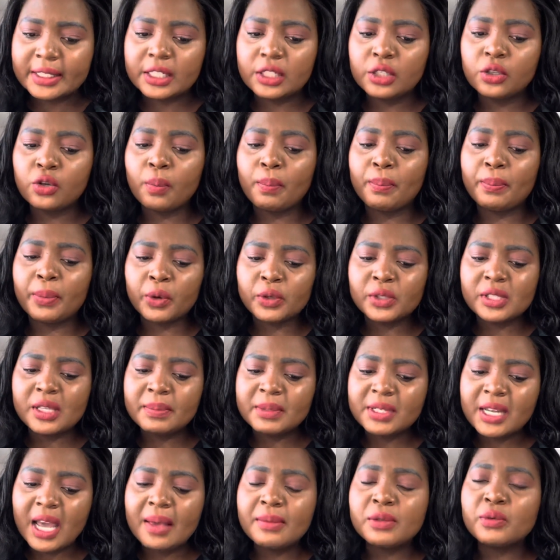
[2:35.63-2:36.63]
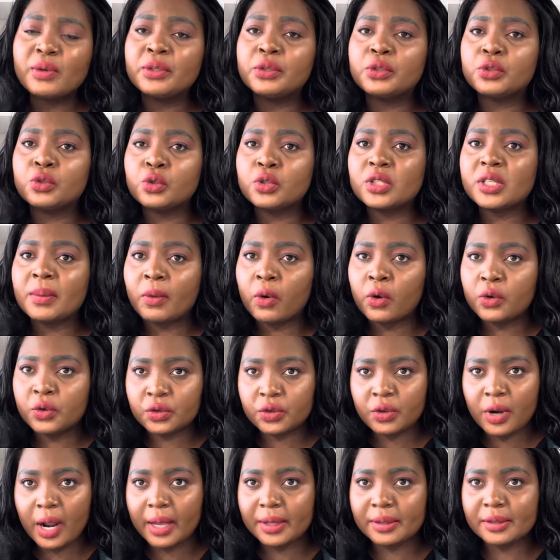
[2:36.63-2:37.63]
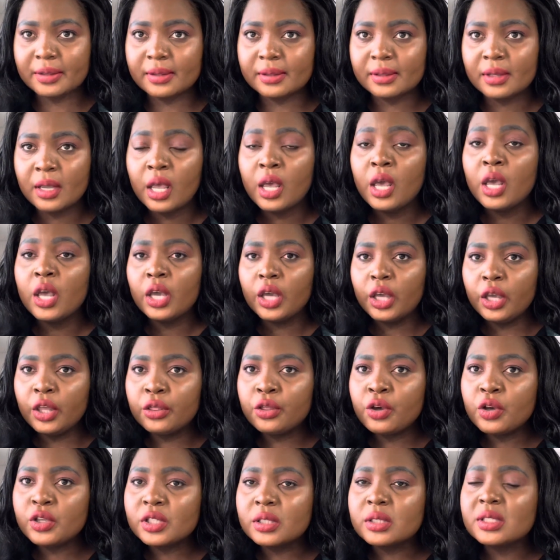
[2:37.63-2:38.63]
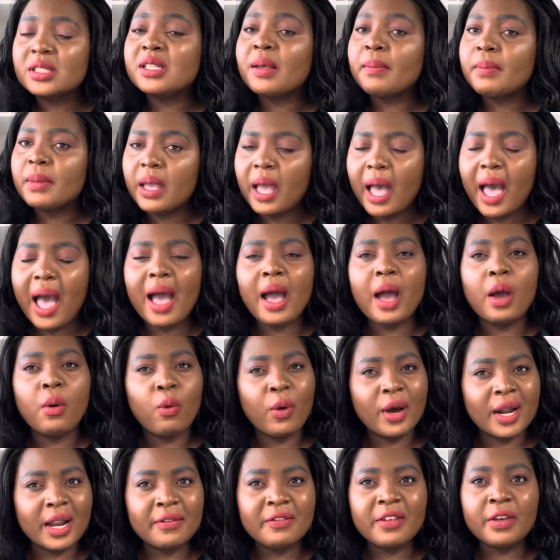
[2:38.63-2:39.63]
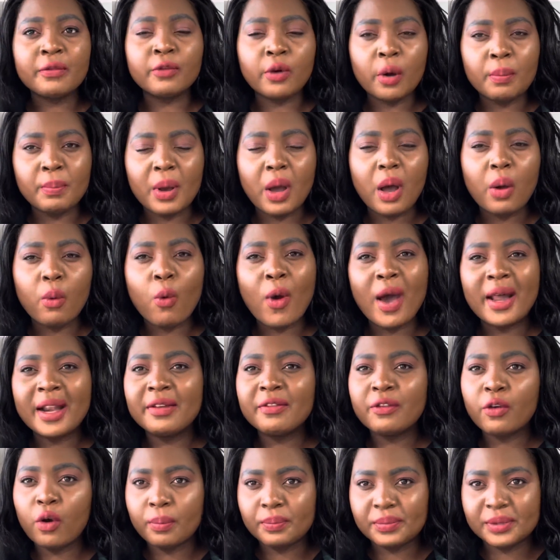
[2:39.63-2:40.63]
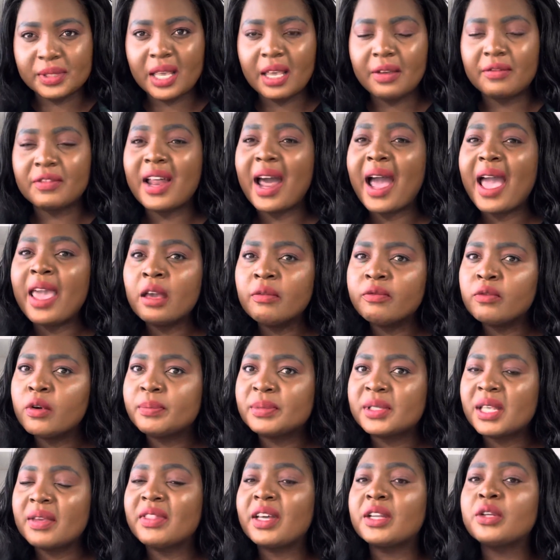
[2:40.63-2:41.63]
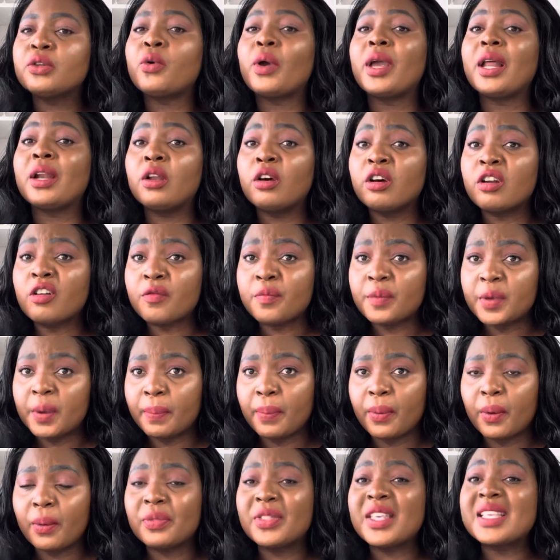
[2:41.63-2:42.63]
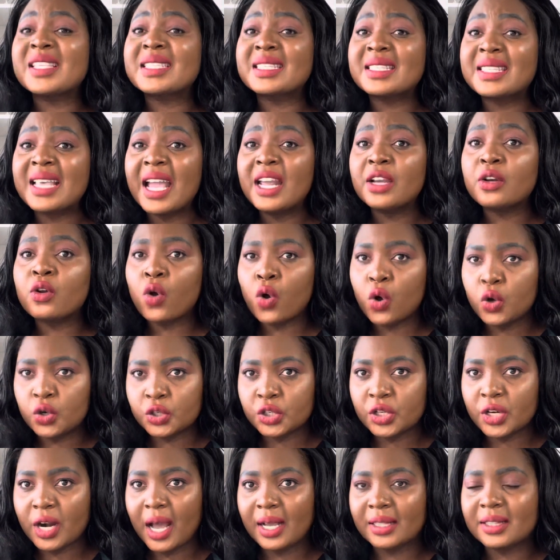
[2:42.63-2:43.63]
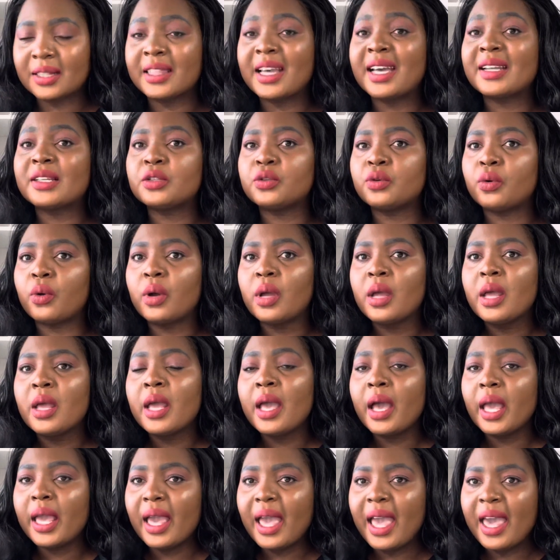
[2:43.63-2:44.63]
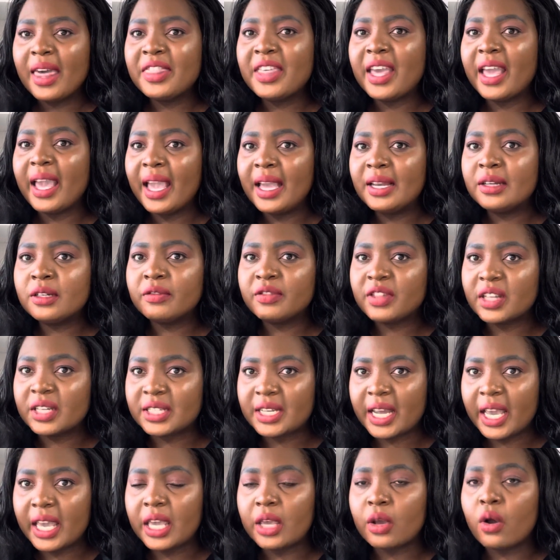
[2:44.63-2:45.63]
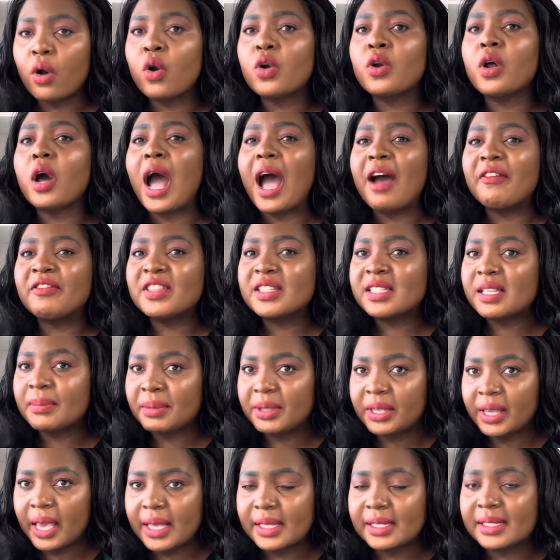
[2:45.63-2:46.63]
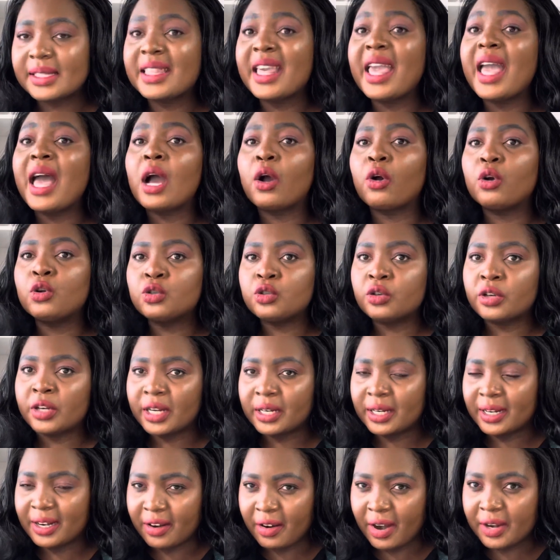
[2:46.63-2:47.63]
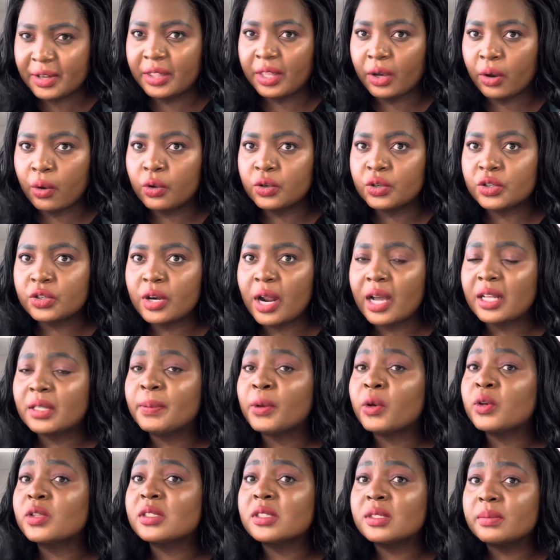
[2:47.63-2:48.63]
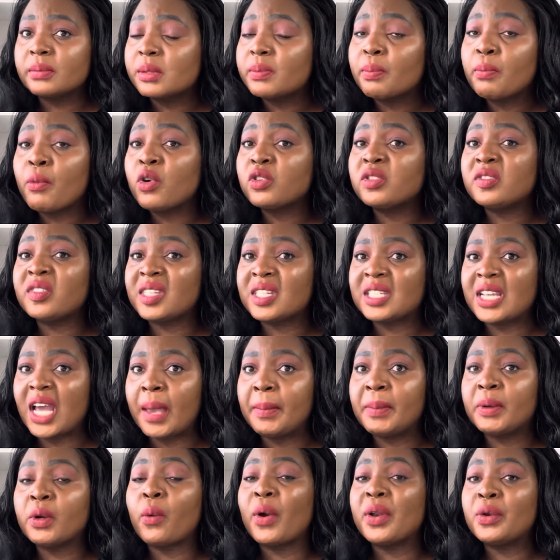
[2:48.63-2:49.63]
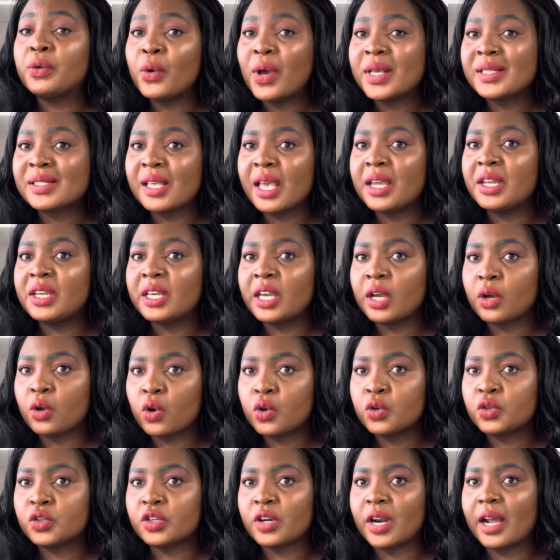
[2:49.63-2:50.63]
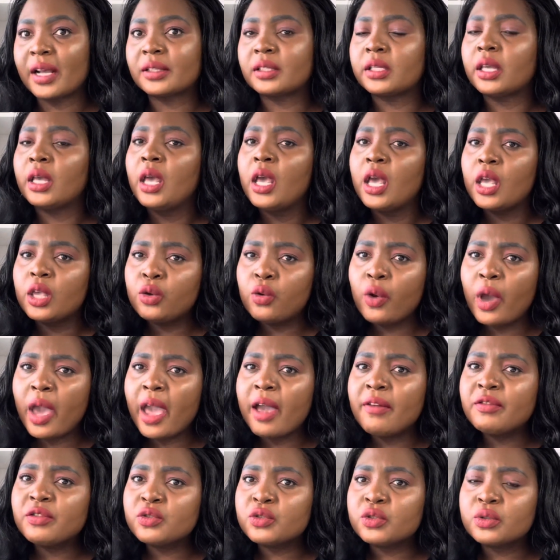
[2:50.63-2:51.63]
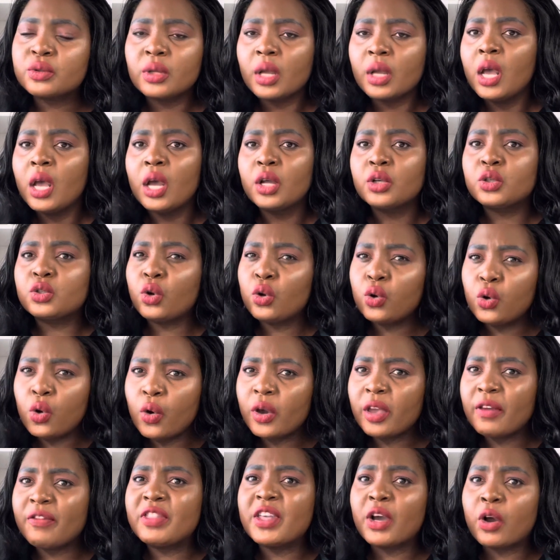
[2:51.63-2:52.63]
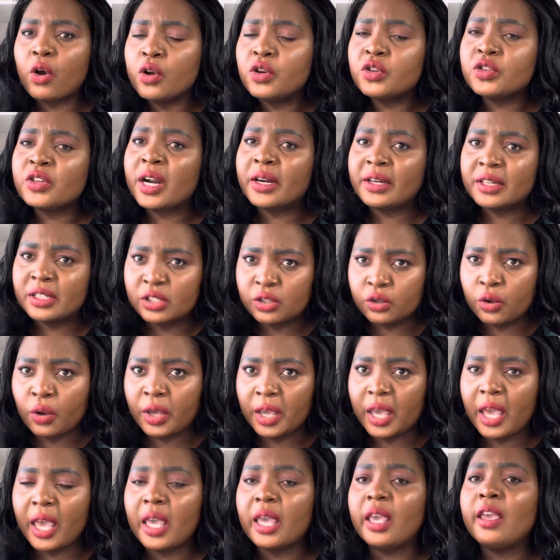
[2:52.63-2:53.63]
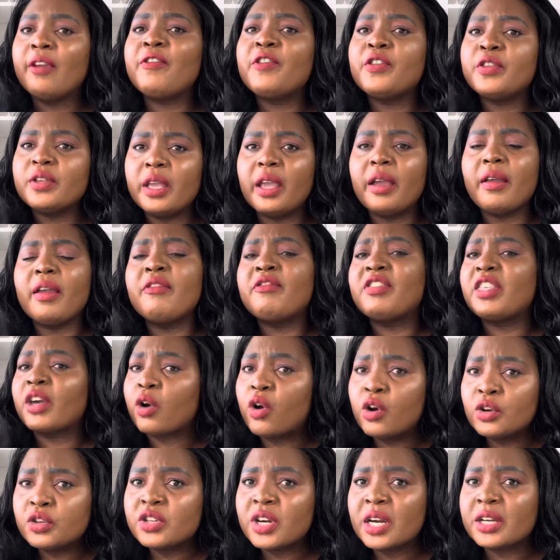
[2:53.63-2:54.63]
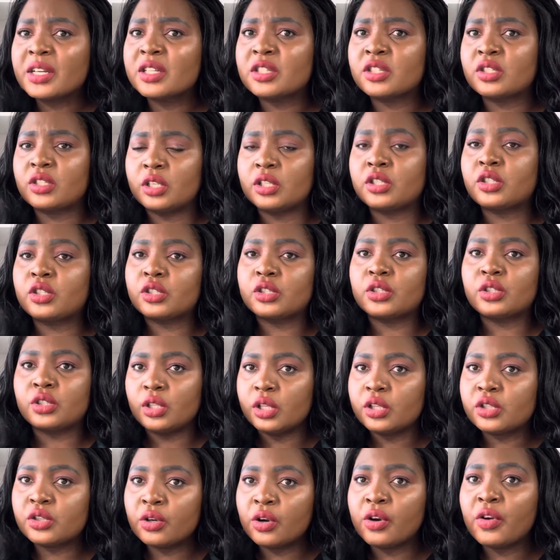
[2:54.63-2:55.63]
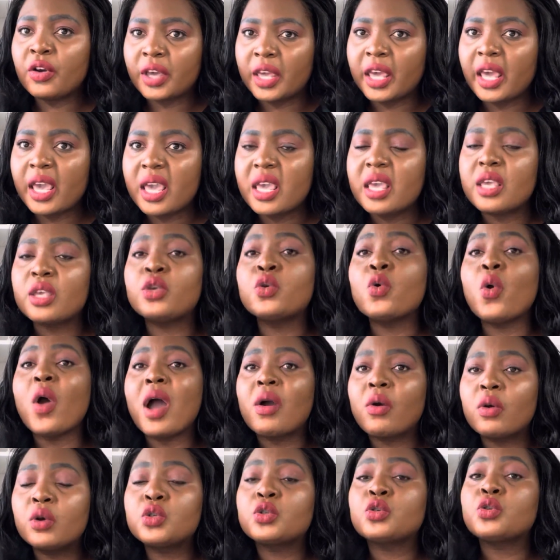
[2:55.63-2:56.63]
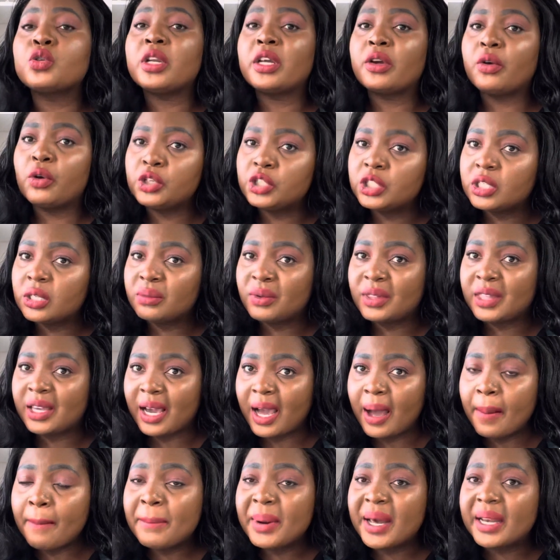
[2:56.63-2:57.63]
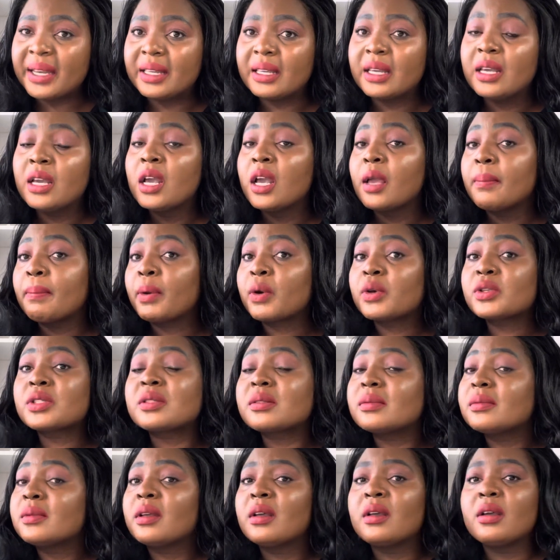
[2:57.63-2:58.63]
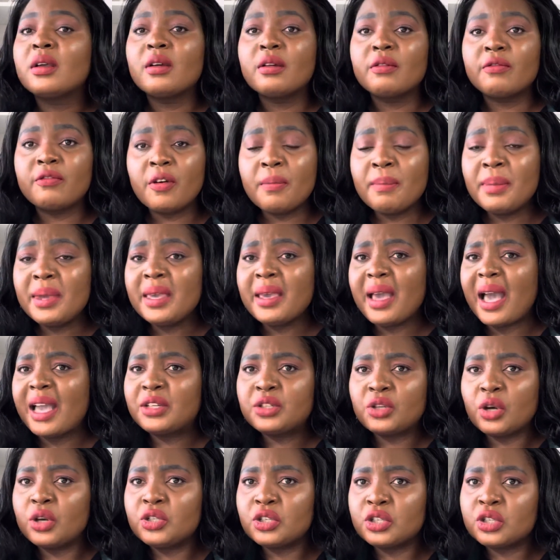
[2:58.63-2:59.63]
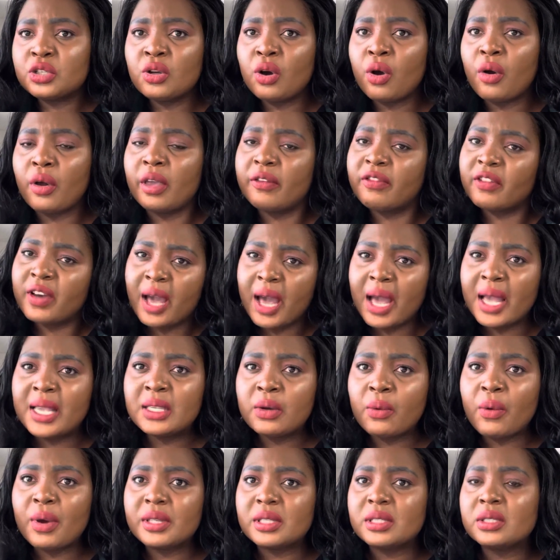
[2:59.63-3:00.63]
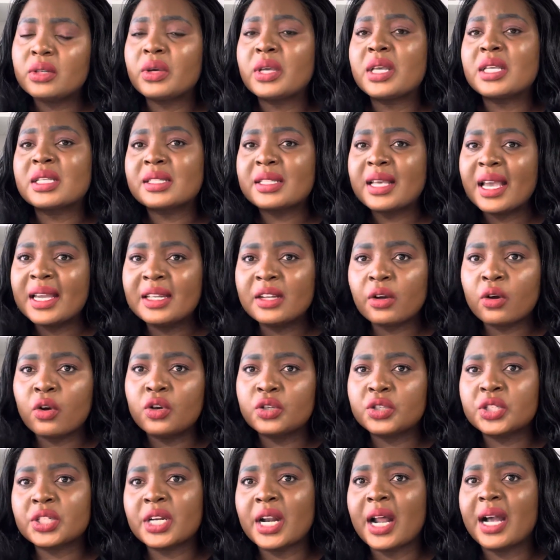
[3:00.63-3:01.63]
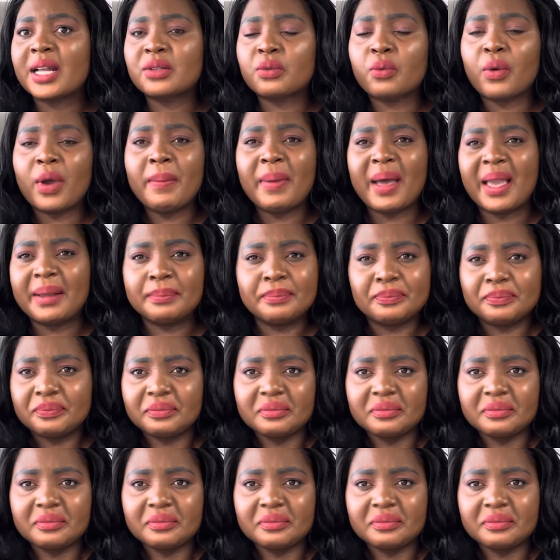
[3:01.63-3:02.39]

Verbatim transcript: You know, because sometimes when you do some contracts in those what I've what I've observed, I have observed that you know, a lot of people they sign contract that you know at the end of the day or after some years they are going to regret the contract because most of the time you know when you are signing a contract you have to to look if the contract is okay if if the contract is it's it's not okay you are going to negotiate with the company because for me i don't know if kanye west you know he signed a contract whereby